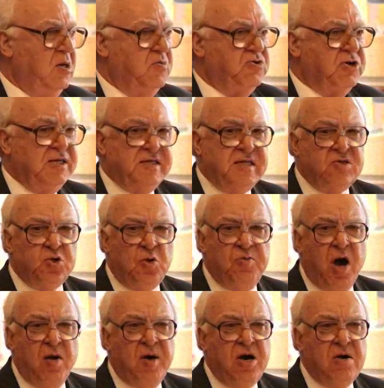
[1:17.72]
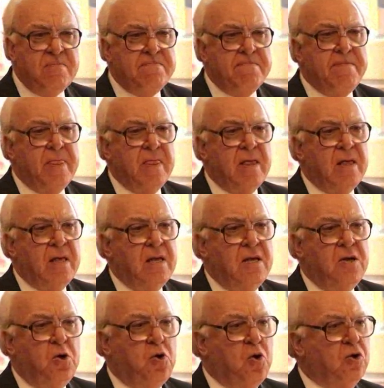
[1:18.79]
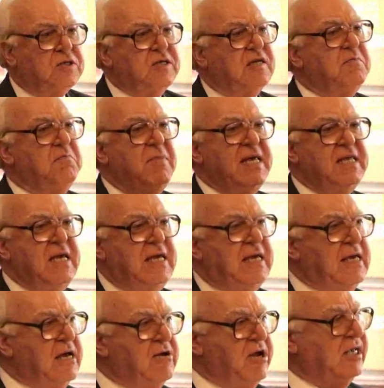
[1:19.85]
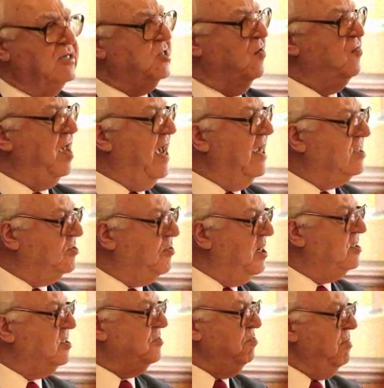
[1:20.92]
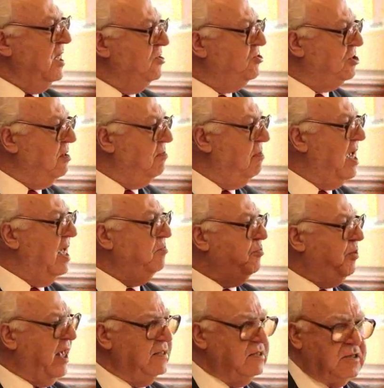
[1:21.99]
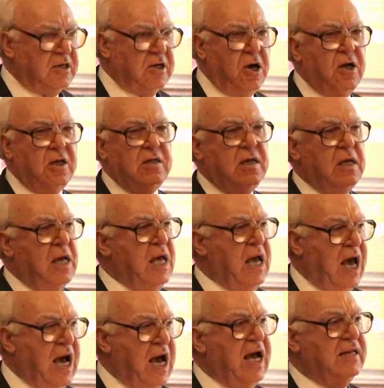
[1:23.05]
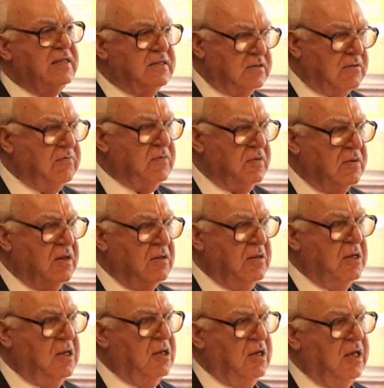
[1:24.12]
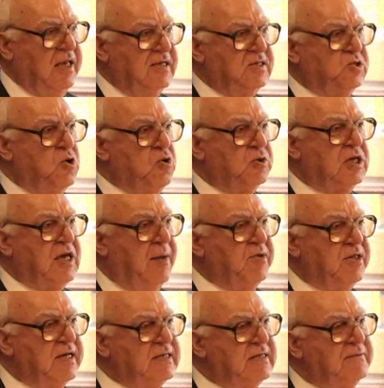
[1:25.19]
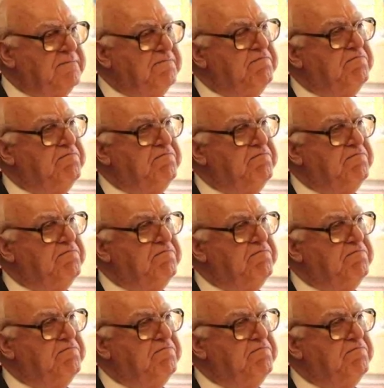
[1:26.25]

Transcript: President Obama ordered many hearings of experts, military men, Pentagon, and his own cabinet.